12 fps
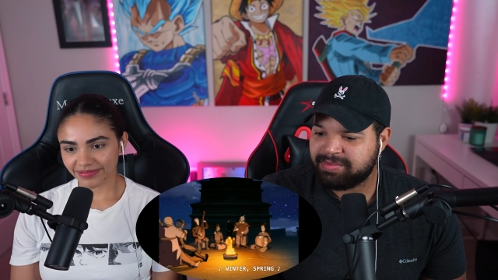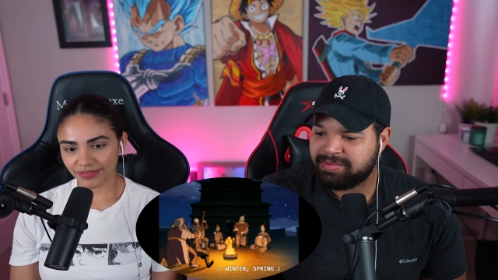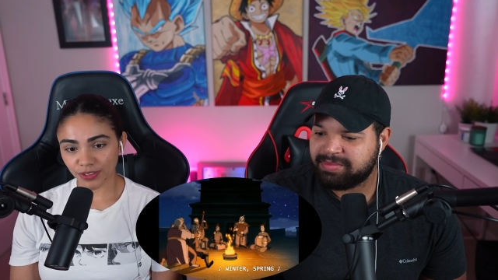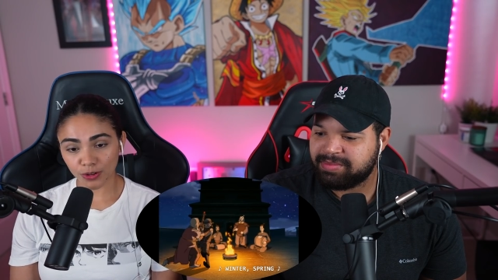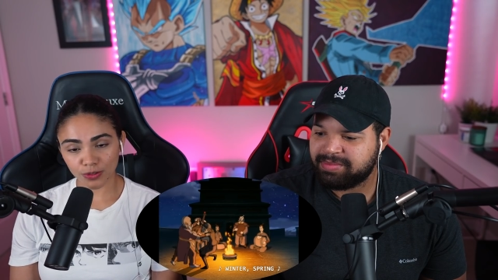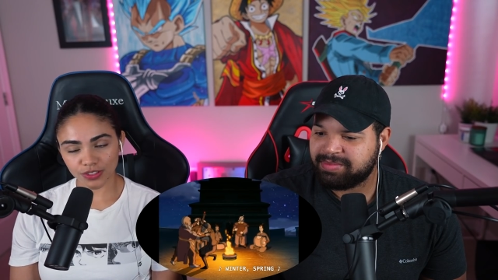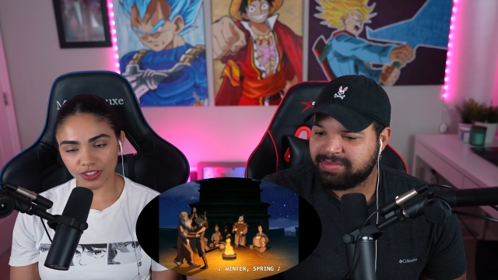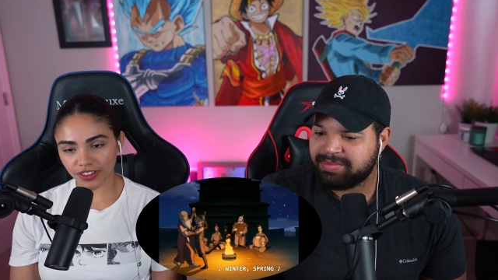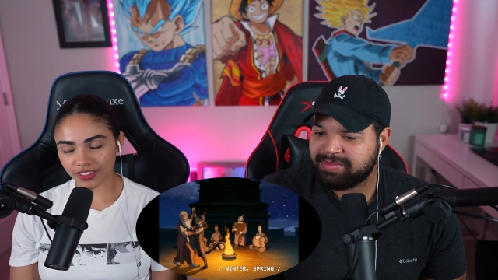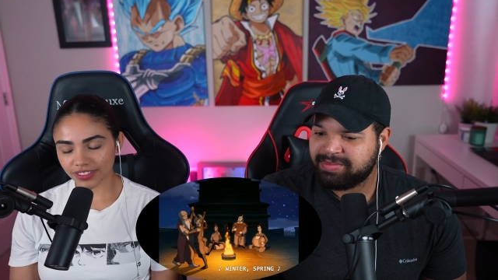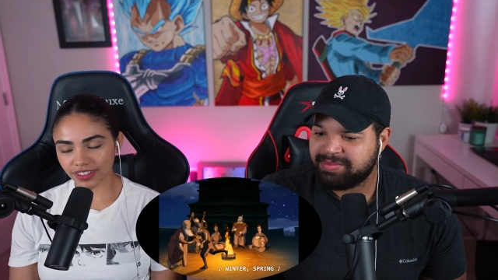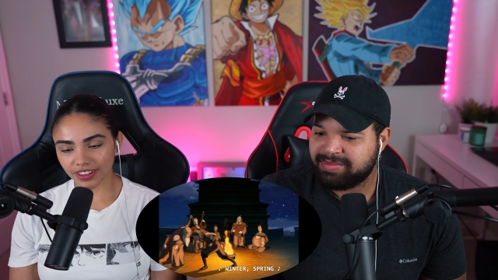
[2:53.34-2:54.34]
Speaker 1: Vocals are
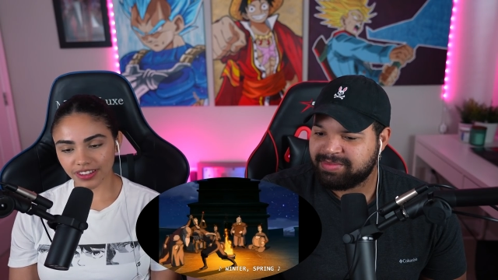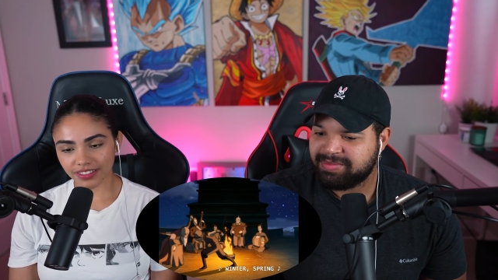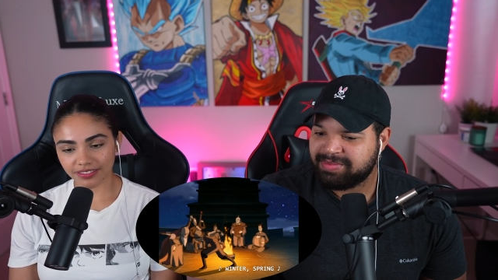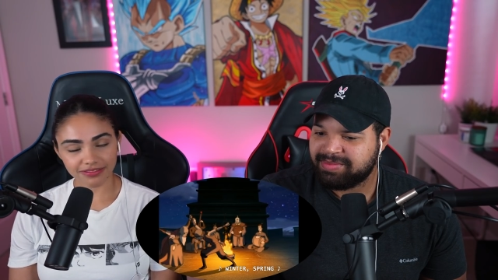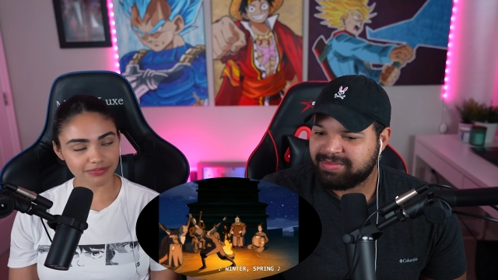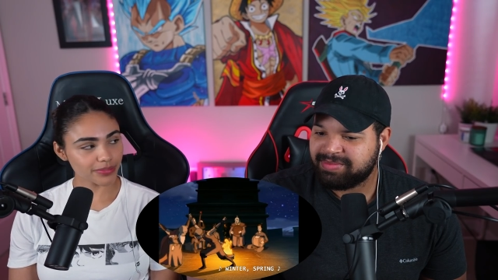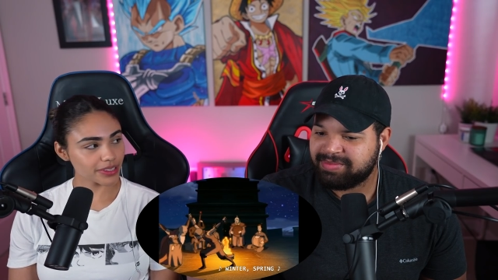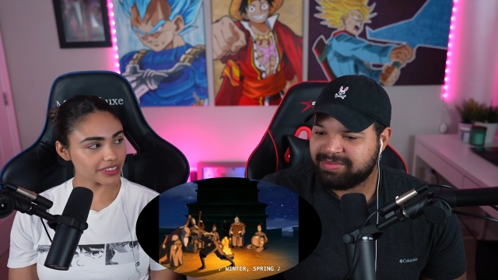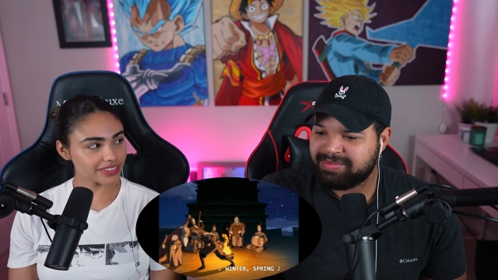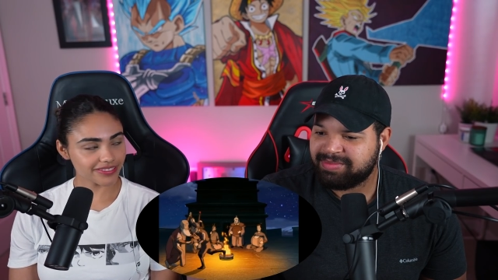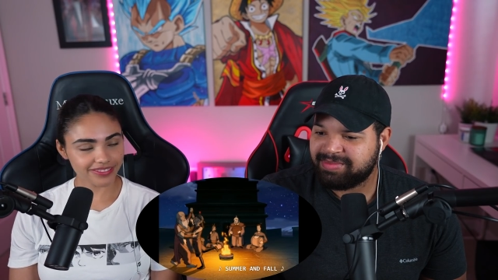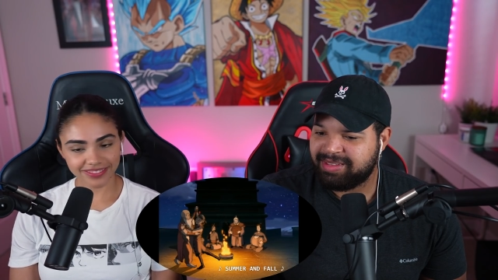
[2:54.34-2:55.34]
in theory,
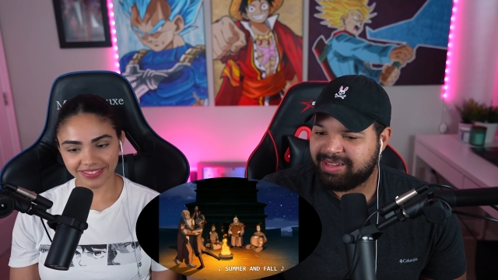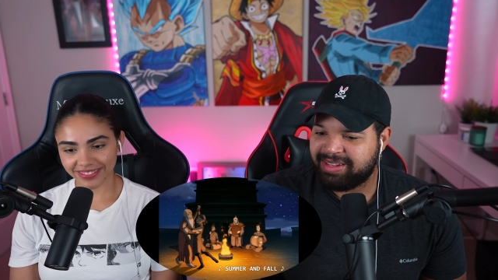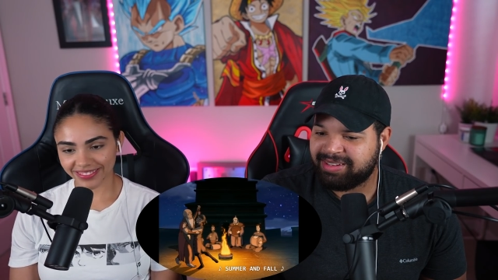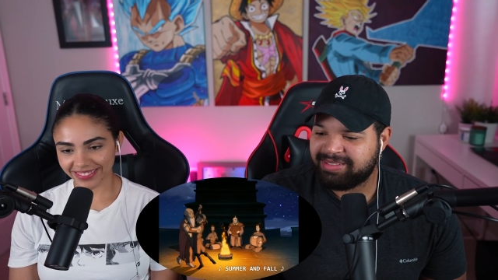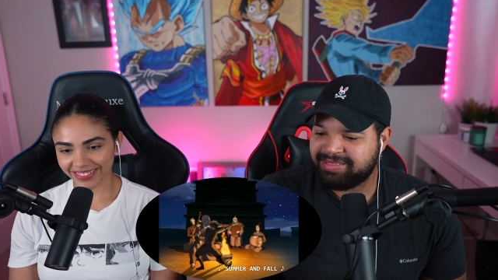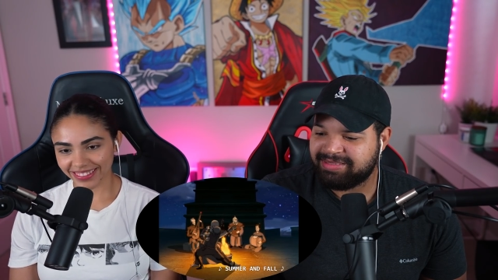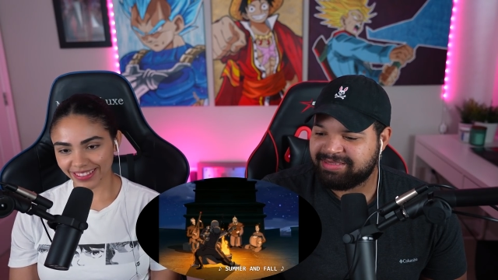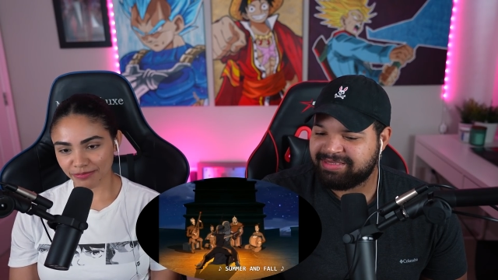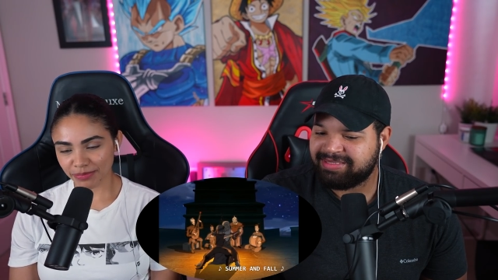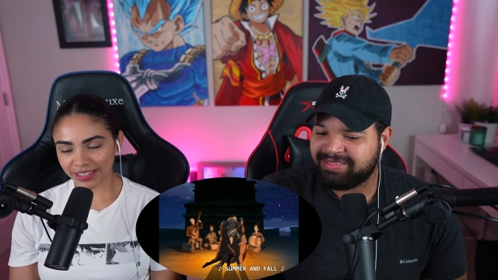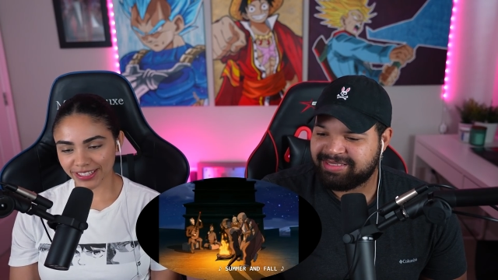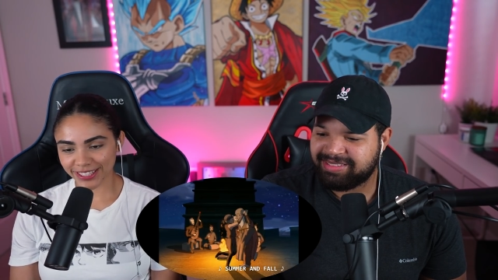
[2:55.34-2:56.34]
but yeah, the
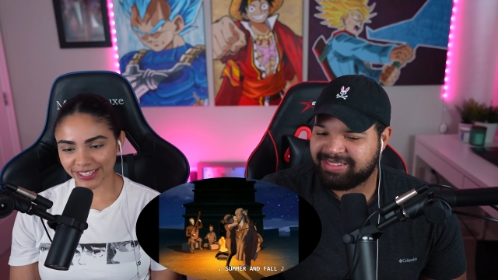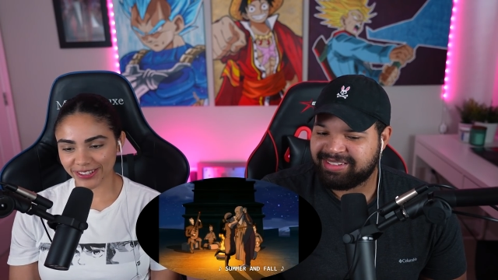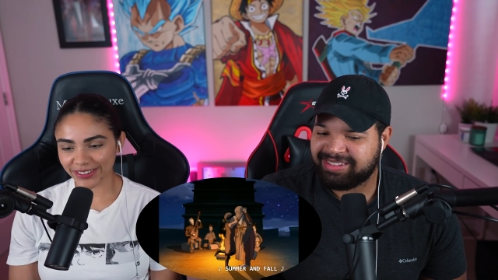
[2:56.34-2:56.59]
beat is